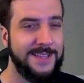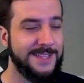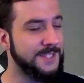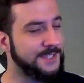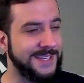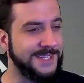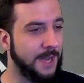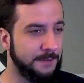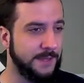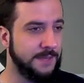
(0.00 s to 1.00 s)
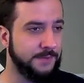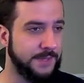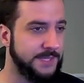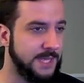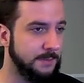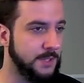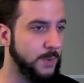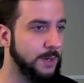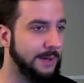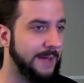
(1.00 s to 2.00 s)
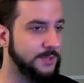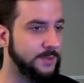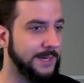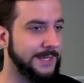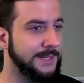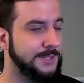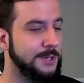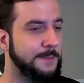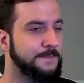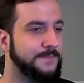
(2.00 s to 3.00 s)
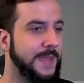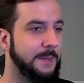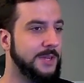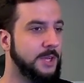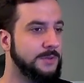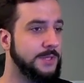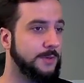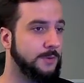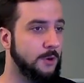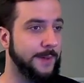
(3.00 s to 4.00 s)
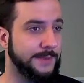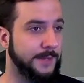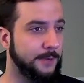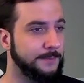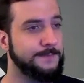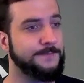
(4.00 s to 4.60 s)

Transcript: This is a tough lead for this team because we don't have a direct answer. I'm going to go to the Crobat, though.